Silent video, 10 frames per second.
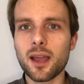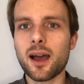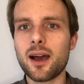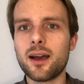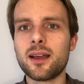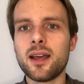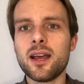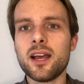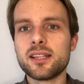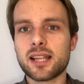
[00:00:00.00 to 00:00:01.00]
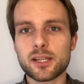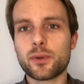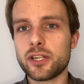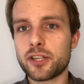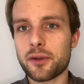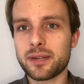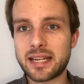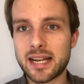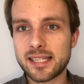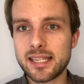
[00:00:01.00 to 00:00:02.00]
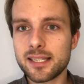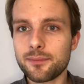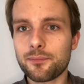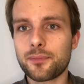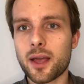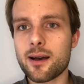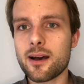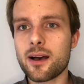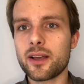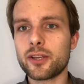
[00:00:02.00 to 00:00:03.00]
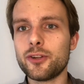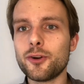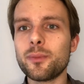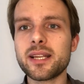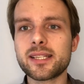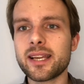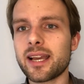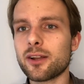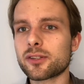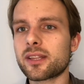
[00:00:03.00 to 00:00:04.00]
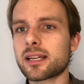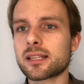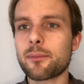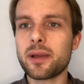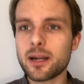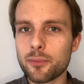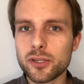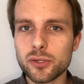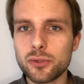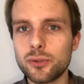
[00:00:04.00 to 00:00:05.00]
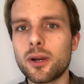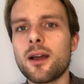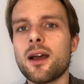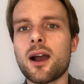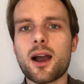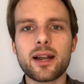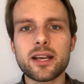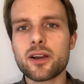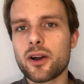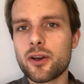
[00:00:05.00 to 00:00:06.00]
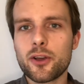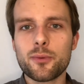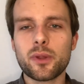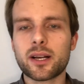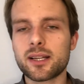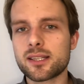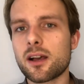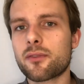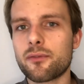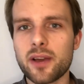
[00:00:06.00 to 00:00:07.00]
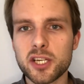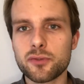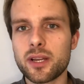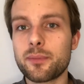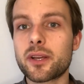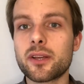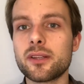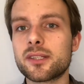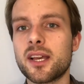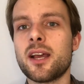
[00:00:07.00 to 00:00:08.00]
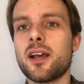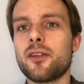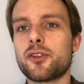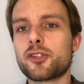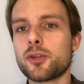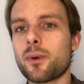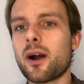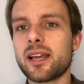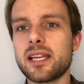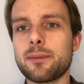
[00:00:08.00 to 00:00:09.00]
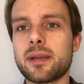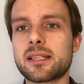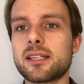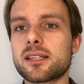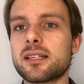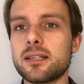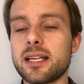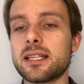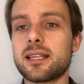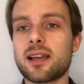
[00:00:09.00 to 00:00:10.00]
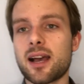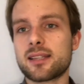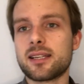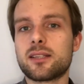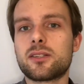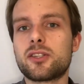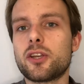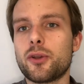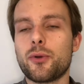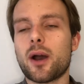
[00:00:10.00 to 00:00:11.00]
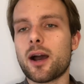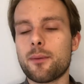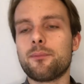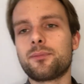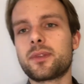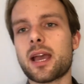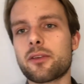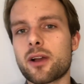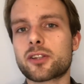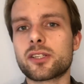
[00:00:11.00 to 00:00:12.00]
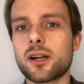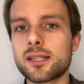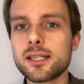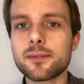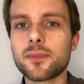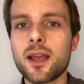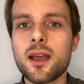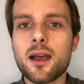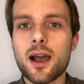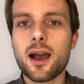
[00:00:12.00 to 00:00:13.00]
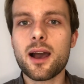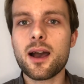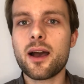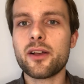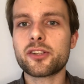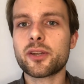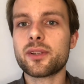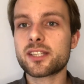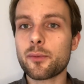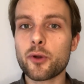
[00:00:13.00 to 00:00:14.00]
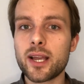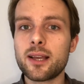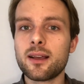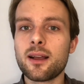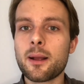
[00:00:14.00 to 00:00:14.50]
So that's when you don't need acid. You normally see it in lots of things like peanut brittle, honeycomb, all that kind of stuff, confectionery, because the super high heat means it doesn't need the acid to get the reaction started. So in summary,